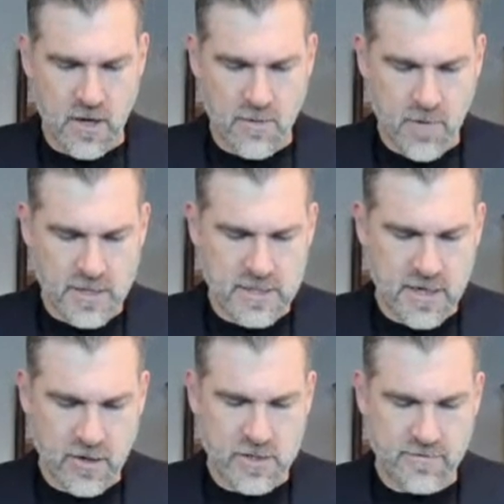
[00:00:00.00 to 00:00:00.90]
A master
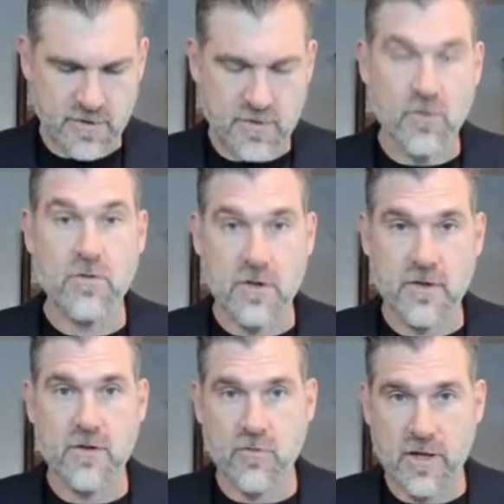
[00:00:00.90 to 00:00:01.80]
narrative is still
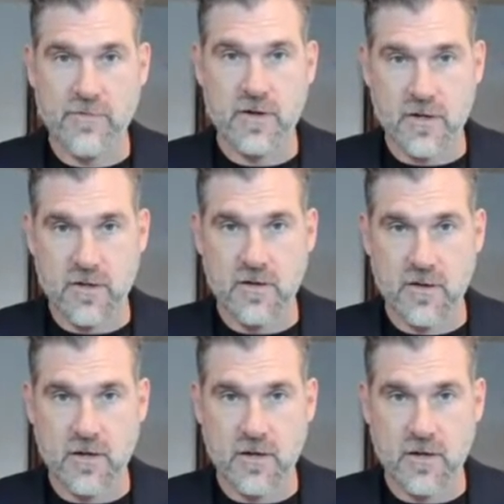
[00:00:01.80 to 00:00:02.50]
relevant because